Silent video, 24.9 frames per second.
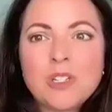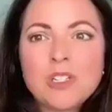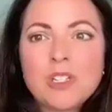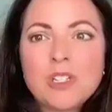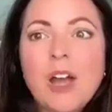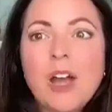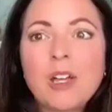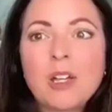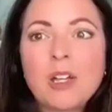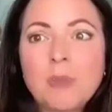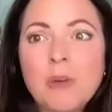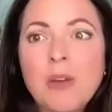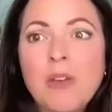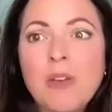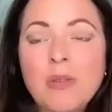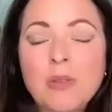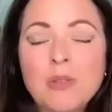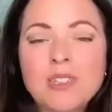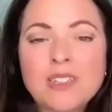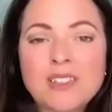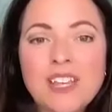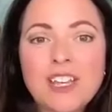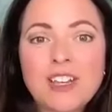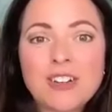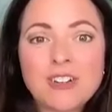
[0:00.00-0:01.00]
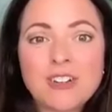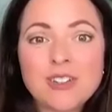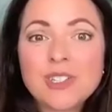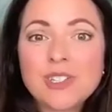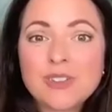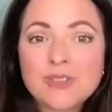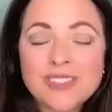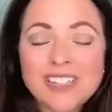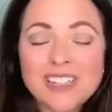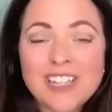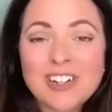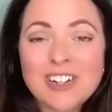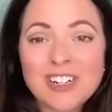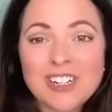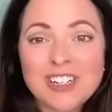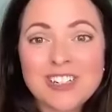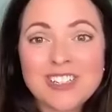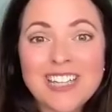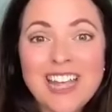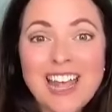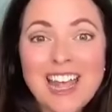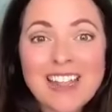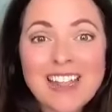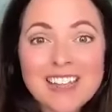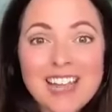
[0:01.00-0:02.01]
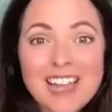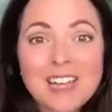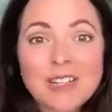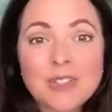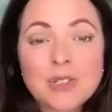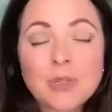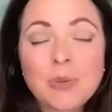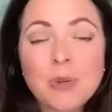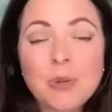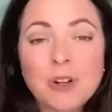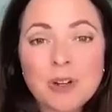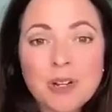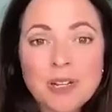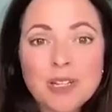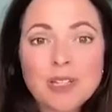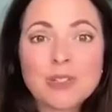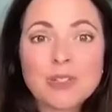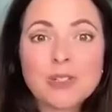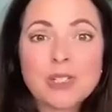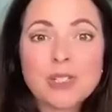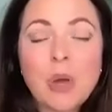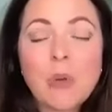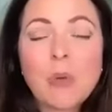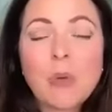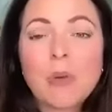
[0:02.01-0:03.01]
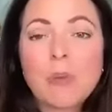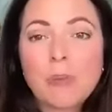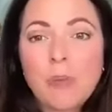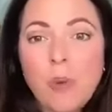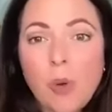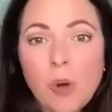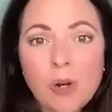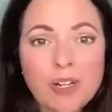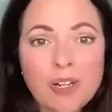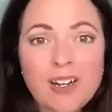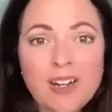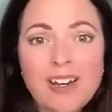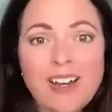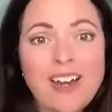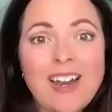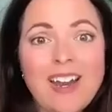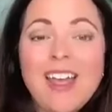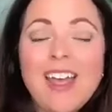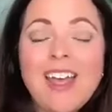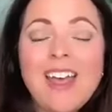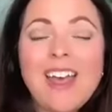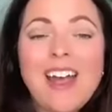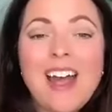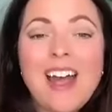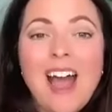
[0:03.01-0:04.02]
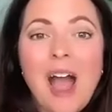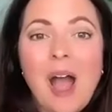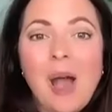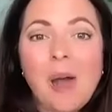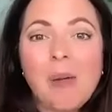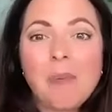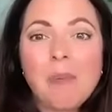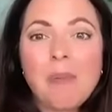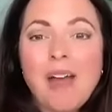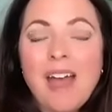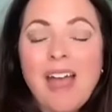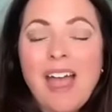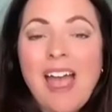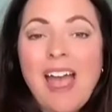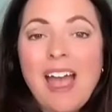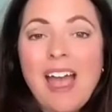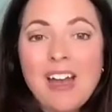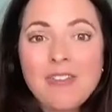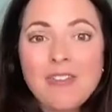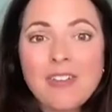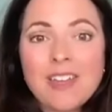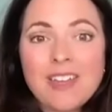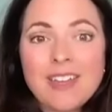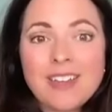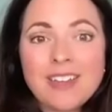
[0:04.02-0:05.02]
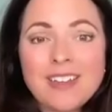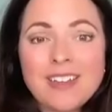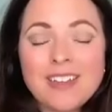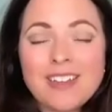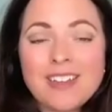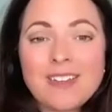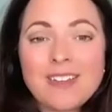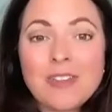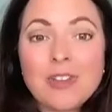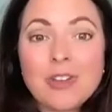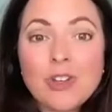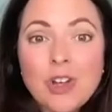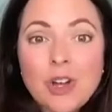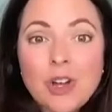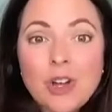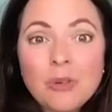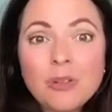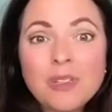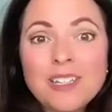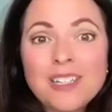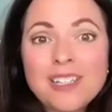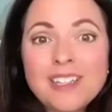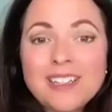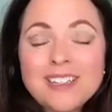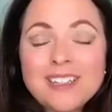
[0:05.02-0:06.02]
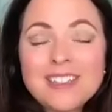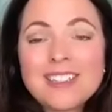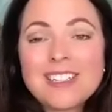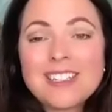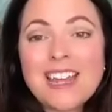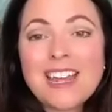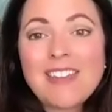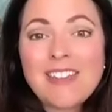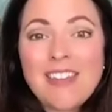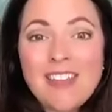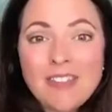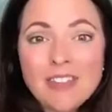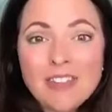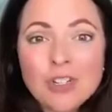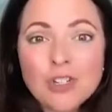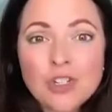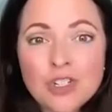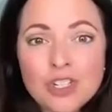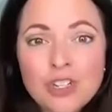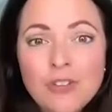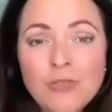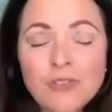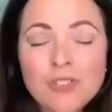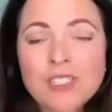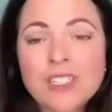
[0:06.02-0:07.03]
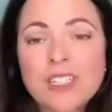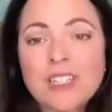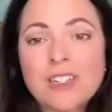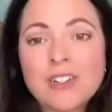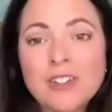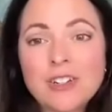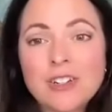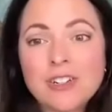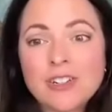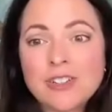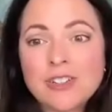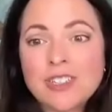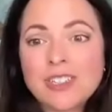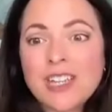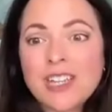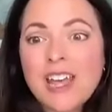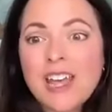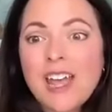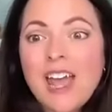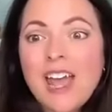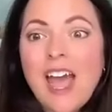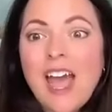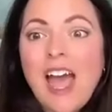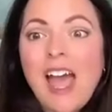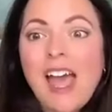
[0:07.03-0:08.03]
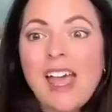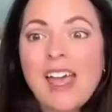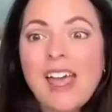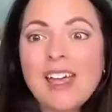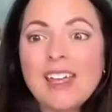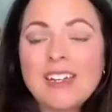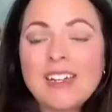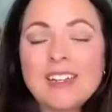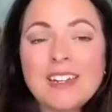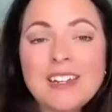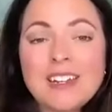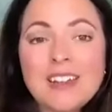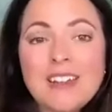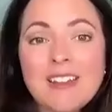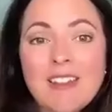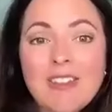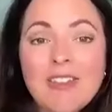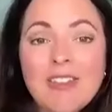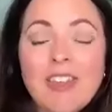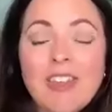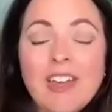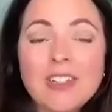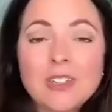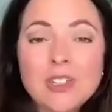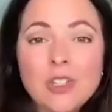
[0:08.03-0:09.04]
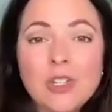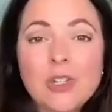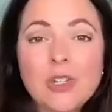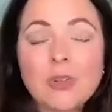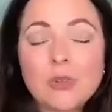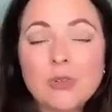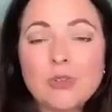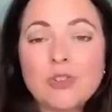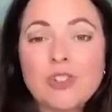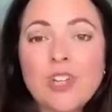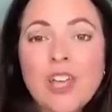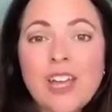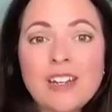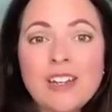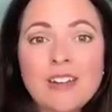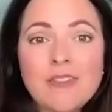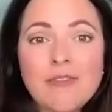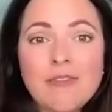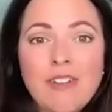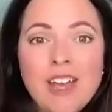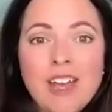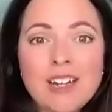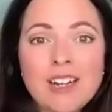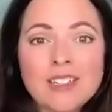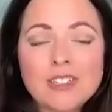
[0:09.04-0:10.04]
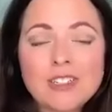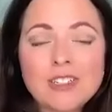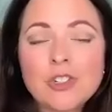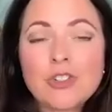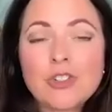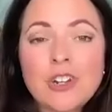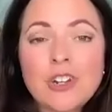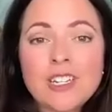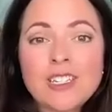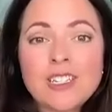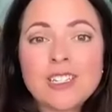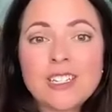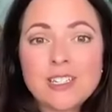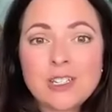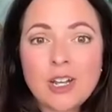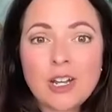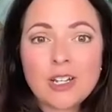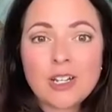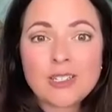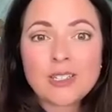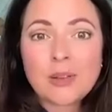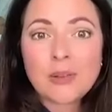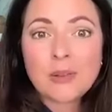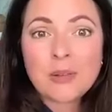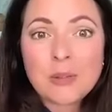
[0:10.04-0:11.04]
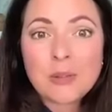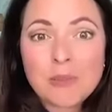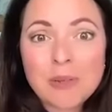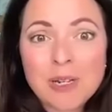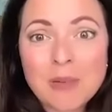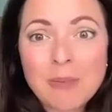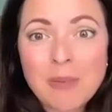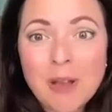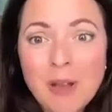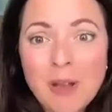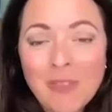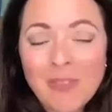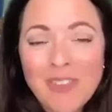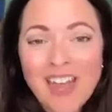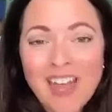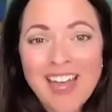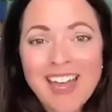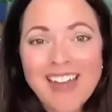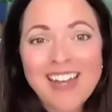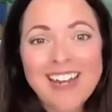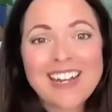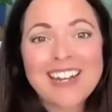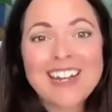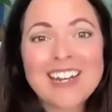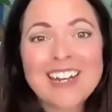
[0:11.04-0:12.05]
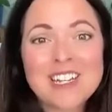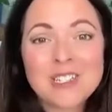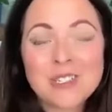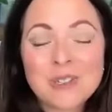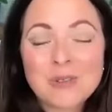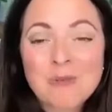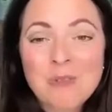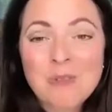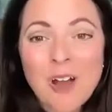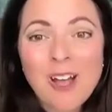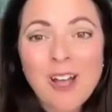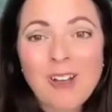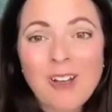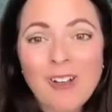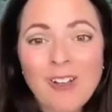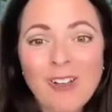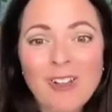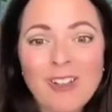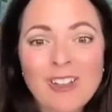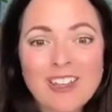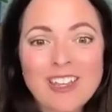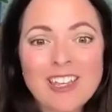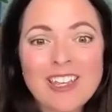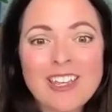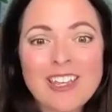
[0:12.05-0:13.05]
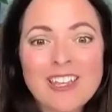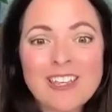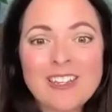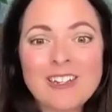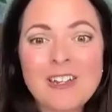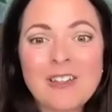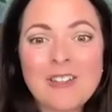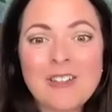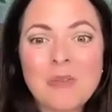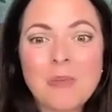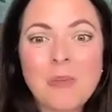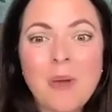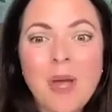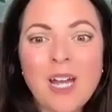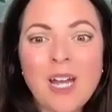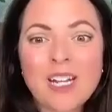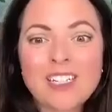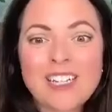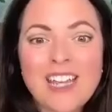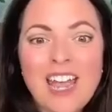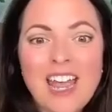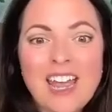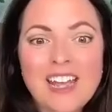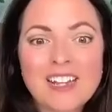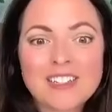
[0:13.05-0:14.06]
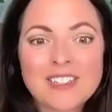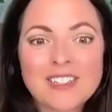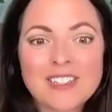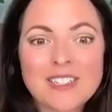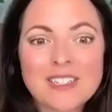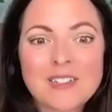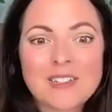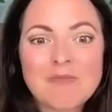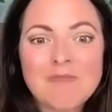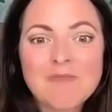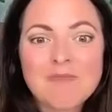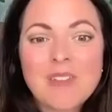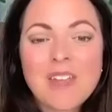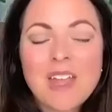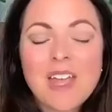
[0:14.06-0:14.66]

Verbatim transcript: And we talk about those layers of leaders, and that's where it is so important. Um, having the co leads and then the shift leaders. And that's huge. And in fact, Tracy talks a little bit about that as well in the podcast.